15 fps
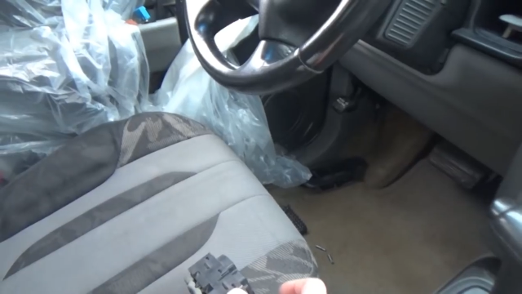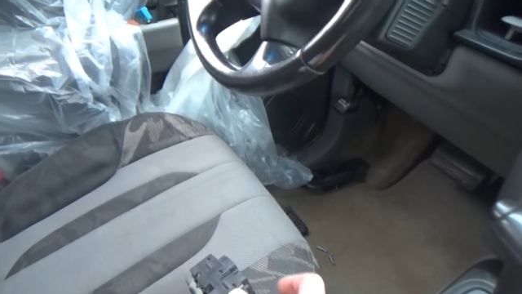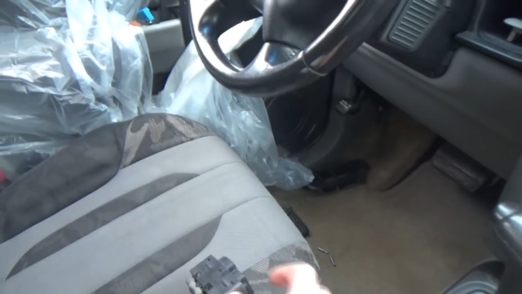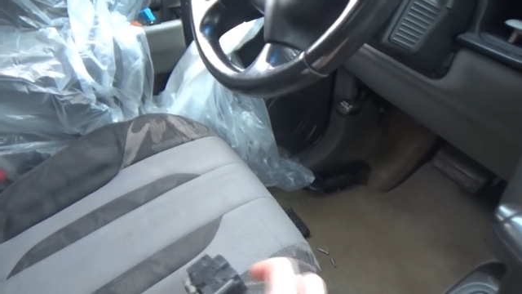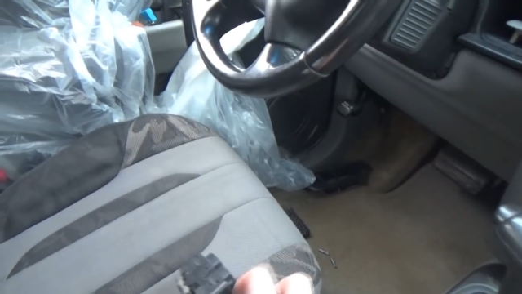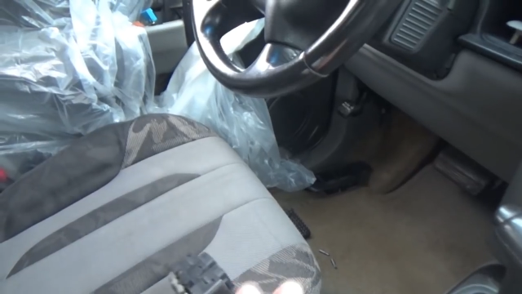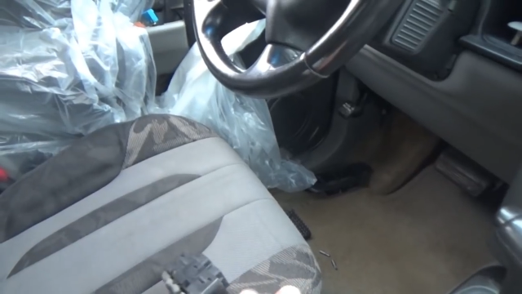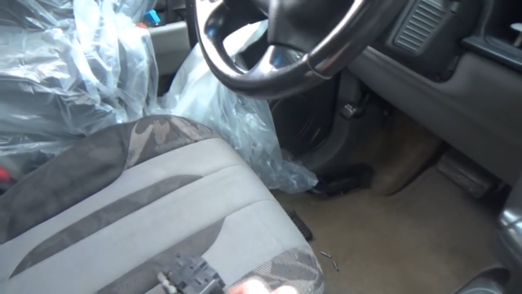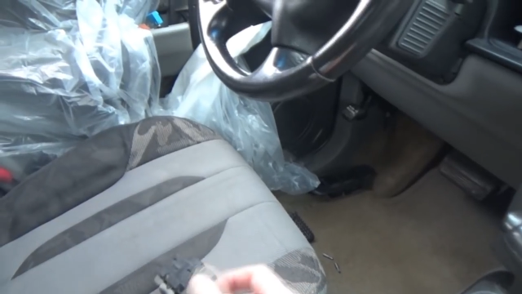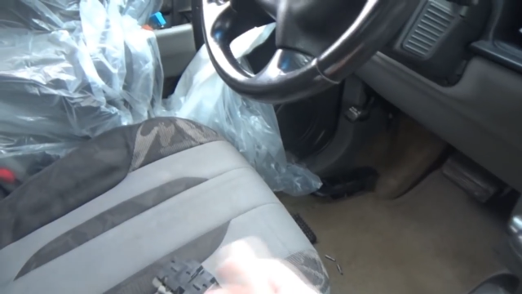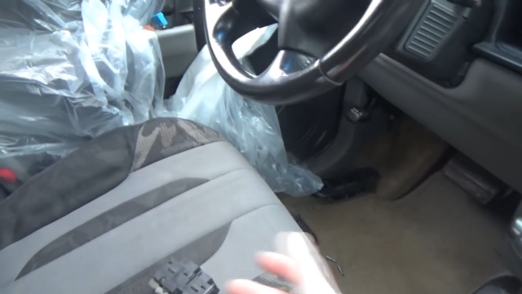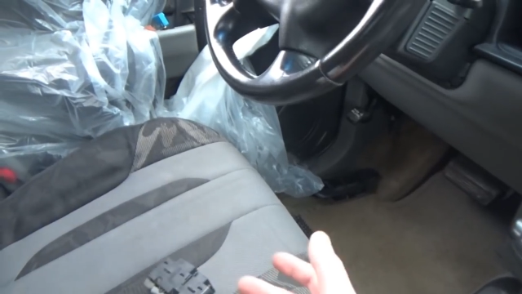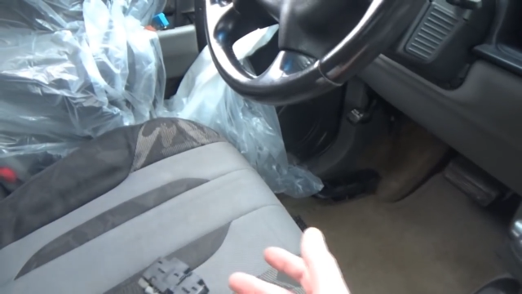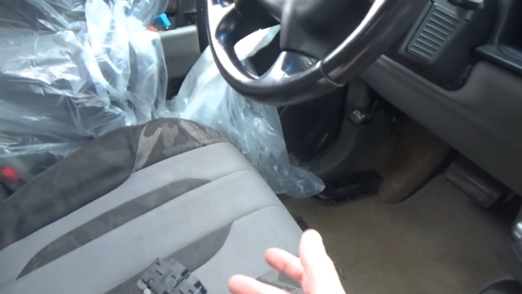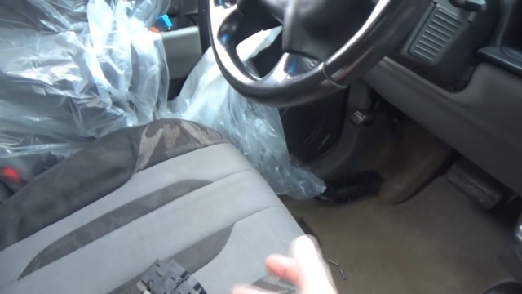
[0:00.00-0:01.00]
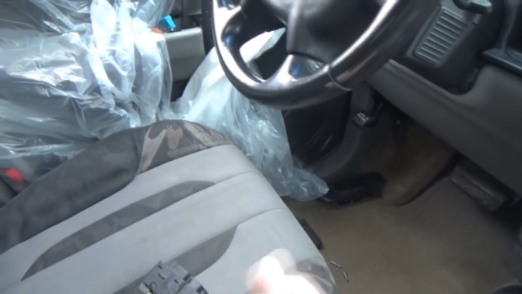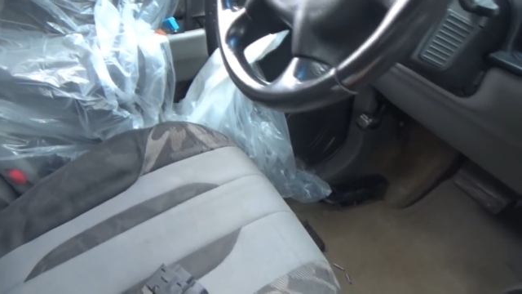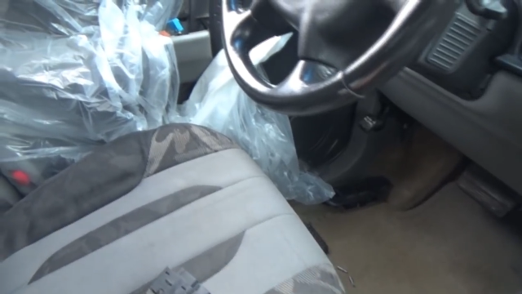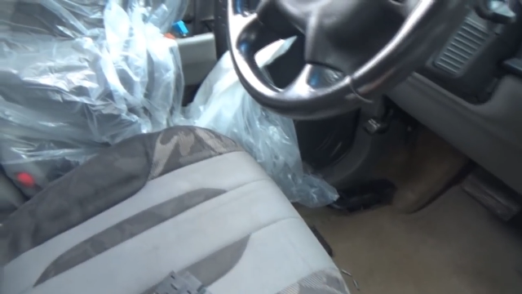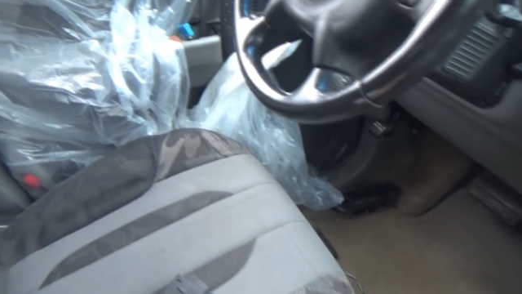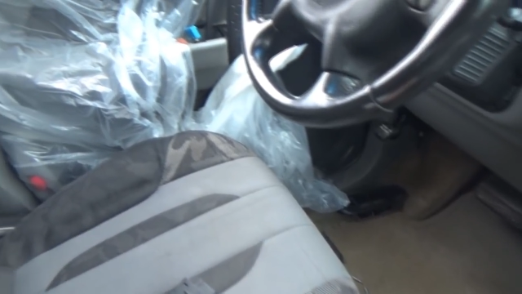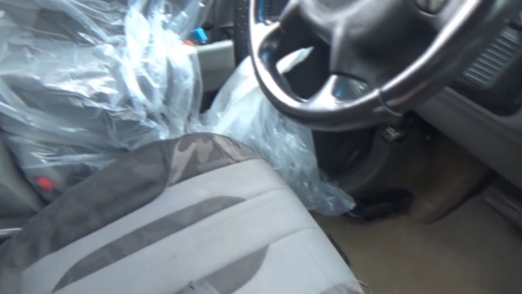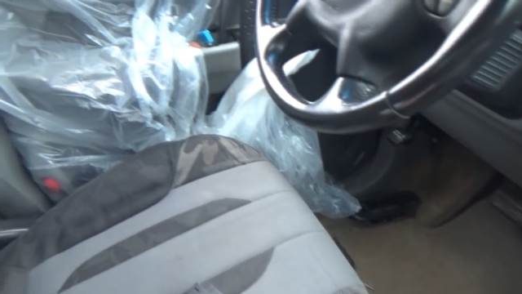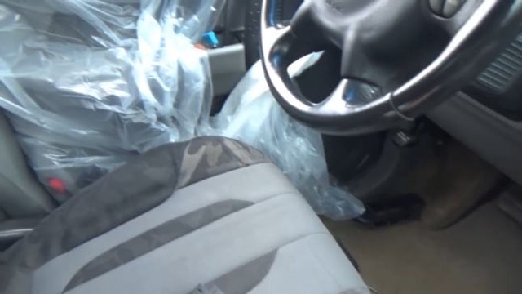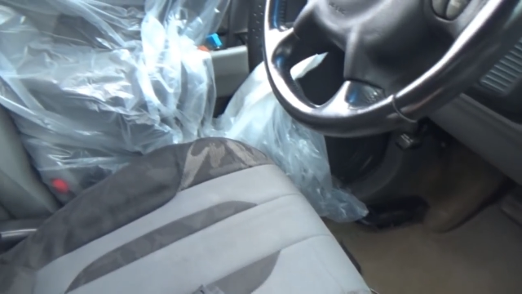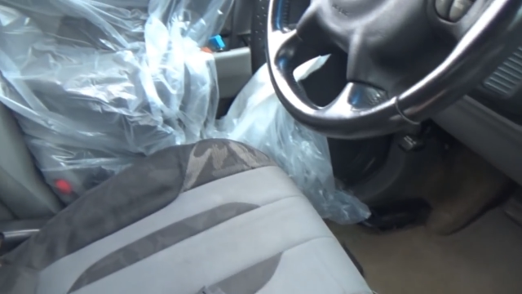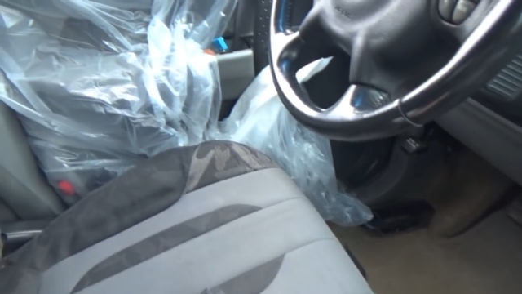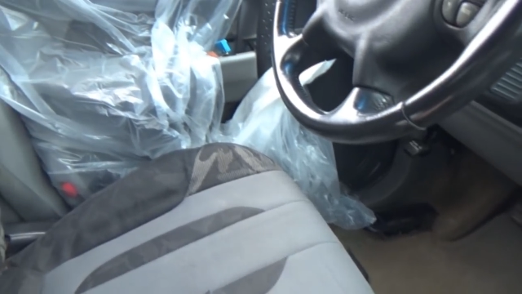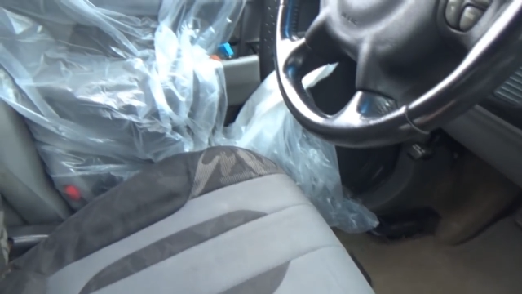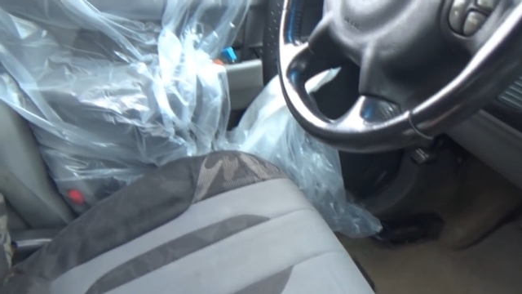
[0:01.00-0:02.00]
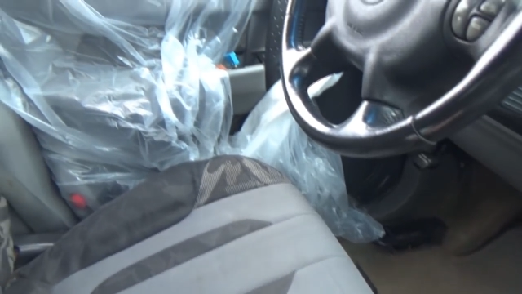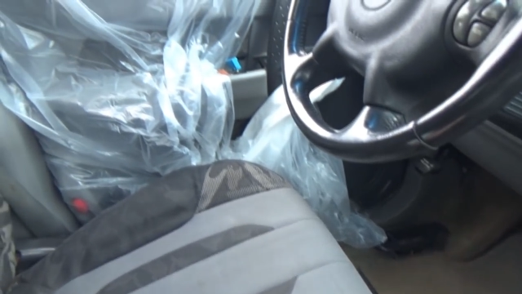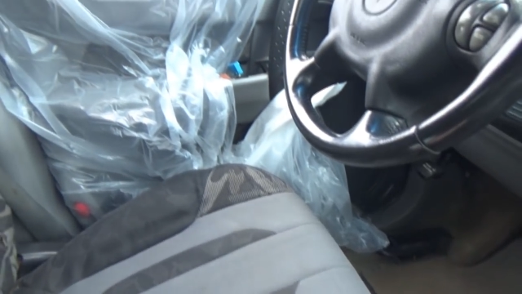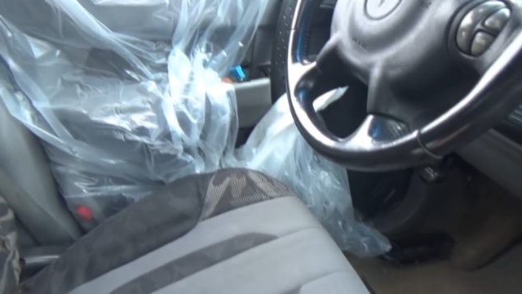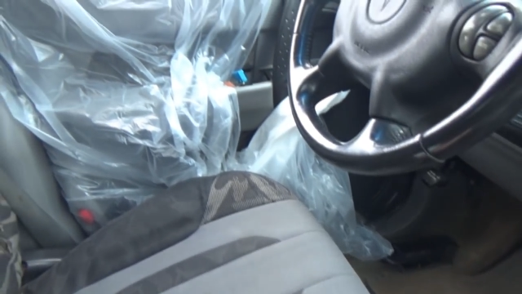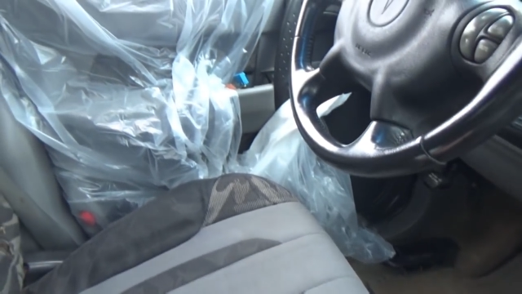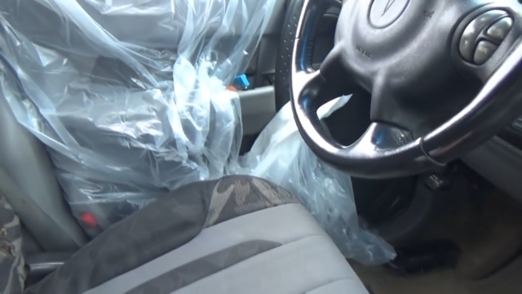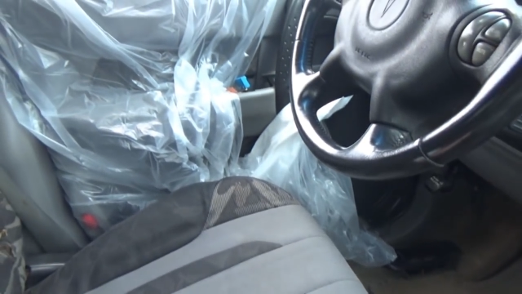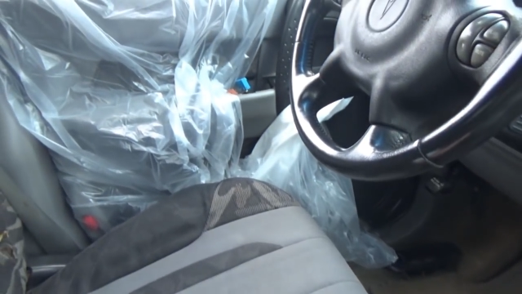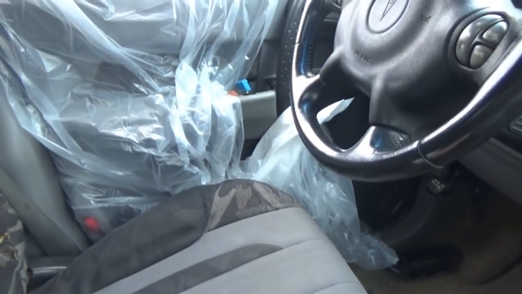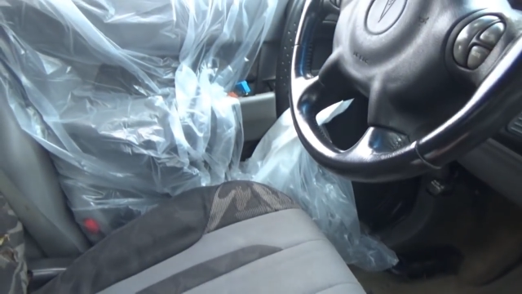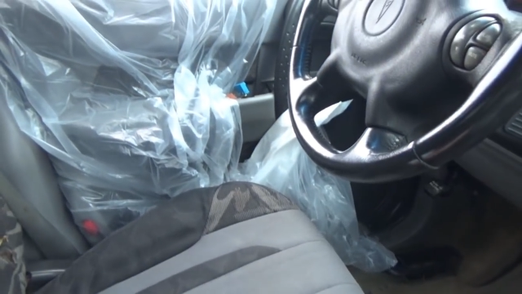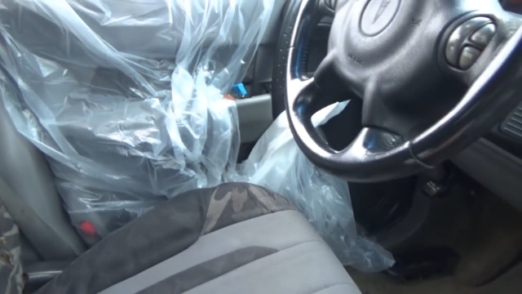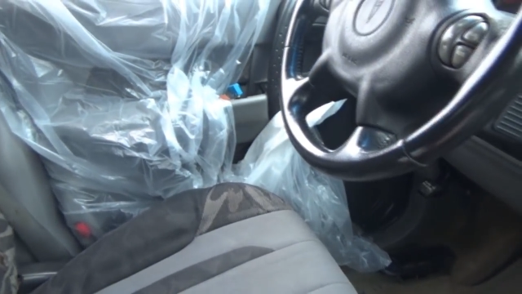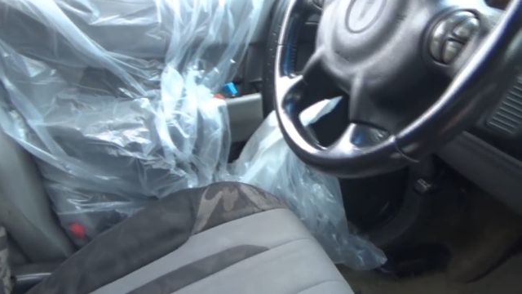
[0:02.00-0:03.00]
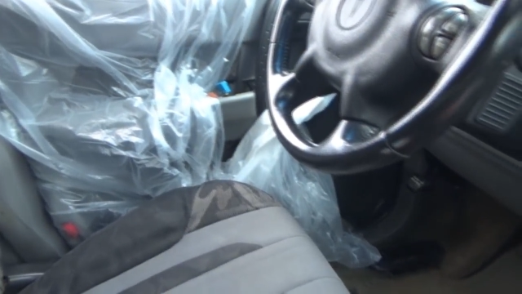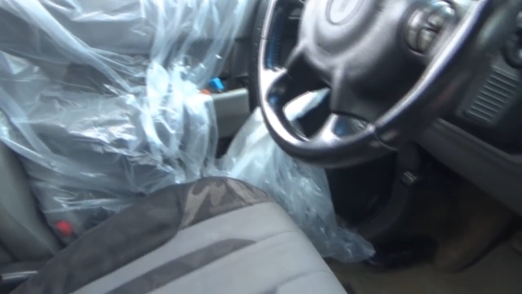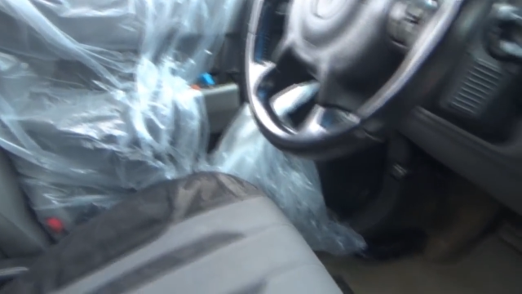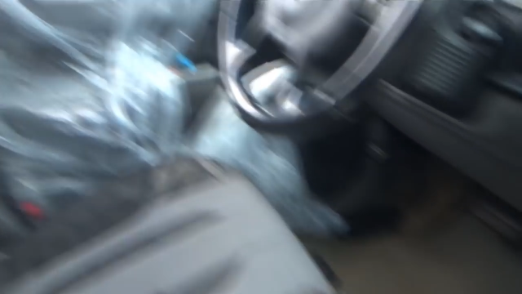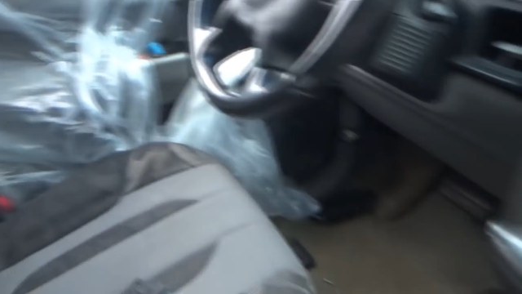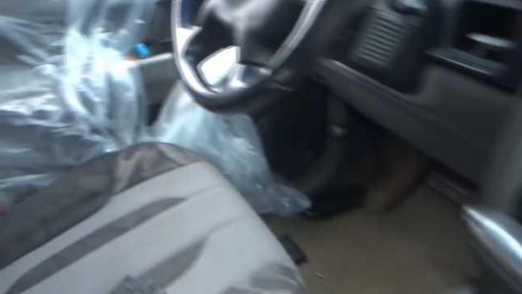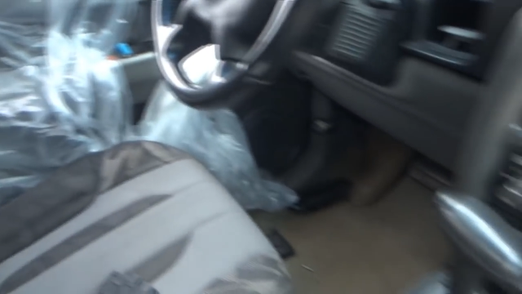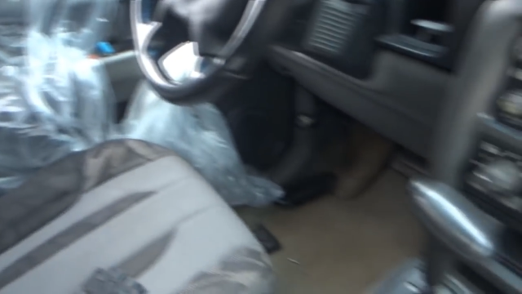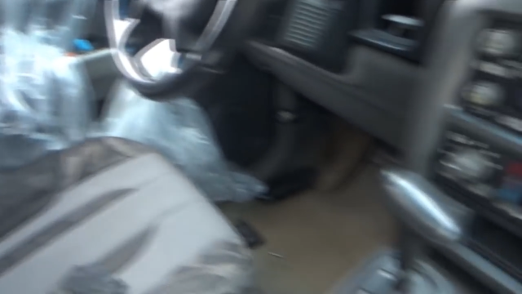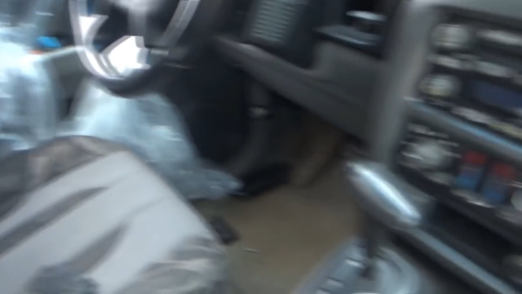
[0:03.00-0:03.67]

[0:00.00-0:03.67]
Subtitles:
Nobody's mouth can be seen.